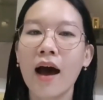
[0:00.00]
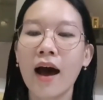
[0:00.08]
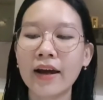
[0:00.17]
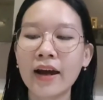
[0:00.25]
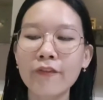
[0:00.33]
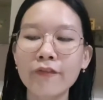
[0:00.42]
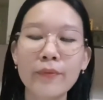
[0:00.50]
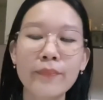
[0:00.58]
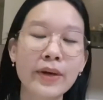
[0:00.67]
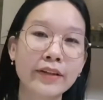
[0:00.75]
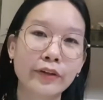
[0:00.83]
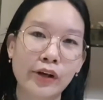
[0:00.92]
I have a
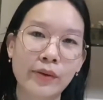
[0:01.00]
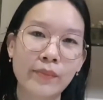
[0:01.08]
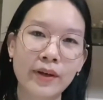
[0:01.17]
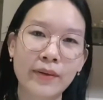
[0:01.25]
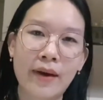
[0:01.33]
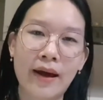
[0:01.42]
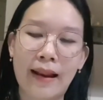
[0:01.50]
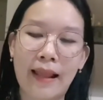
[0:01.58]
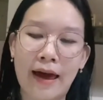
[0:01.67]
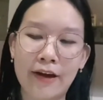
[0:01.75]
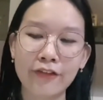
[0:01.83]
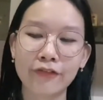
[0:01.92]
big dream in my
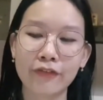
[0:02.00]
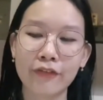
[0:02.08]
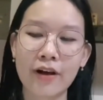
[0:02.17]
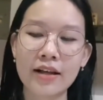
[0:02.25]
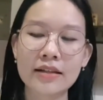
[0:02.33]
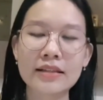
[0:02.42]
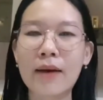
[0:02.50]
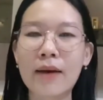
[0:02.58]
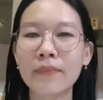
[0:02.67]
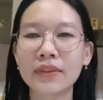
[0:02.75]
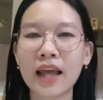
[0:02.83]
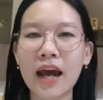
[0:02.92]
life.
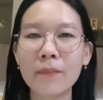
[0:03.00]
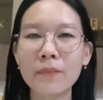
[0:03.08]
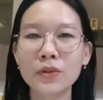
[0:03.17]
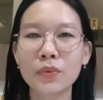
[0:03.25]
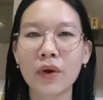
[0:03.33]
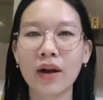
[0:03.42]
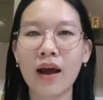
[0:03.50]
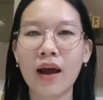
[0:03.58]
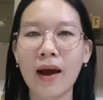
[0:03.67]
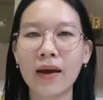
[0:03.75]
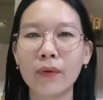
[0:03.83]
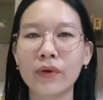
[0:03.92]
Sometimes when
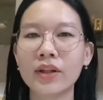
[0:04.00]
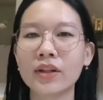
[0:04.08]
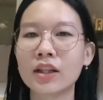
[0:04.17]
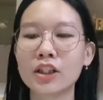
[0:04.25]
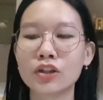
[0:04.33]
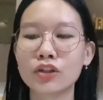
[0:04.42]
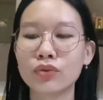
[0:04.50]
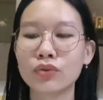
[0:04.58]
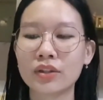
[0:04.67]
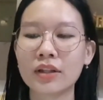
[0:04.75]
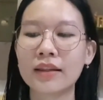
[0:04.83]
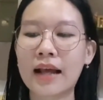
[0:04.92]
I return to
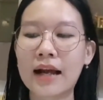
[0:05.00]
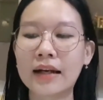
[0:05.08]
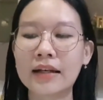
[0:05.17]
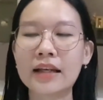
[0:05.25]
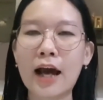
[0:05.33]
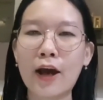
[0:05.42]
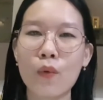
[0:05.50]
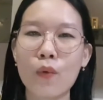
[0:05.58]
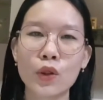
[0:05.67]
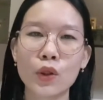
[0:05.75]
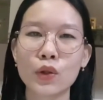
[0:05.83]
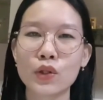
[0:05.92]
Sentani, I
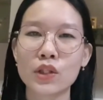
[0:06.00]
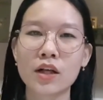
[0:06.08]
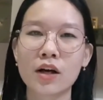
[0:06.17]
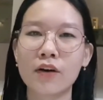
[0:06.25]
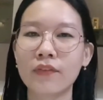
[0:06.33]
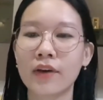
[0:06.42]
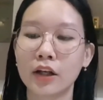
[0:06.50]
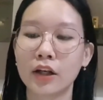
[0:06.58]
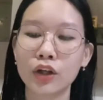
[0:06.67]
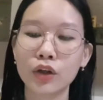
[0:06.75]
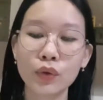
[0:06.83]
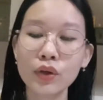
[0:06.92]
want to serve in
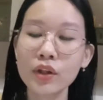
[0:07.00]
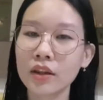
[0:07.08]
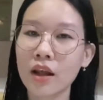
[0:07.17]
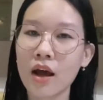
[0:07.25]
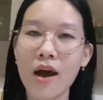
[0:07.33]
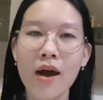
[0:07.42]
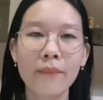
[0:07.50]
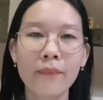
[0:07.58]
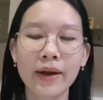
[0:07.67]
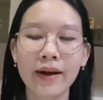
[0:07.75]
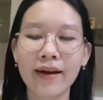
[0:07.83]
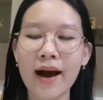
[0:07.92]
youth,
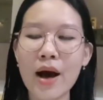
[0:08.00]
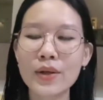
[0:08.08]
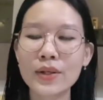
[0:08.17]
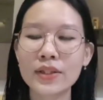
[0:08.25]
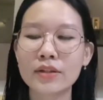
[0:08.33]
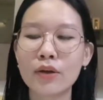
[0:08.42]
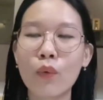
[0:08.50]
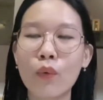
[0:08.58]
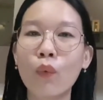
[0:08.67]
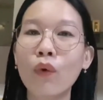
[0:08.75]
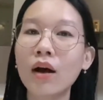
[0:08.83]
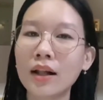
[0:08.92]
because the
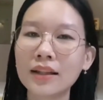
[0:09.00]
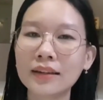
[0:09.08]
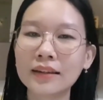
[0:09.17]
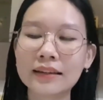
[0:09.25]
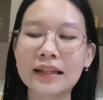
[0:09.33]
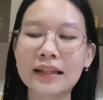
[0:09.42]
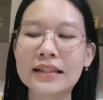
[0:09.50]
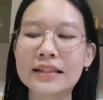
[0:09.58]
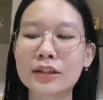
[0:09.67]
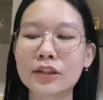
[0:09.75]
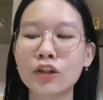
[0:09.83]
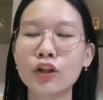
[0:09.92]
world
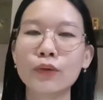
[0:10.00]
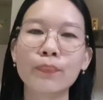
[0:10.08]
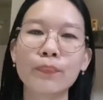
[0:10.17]
needs youth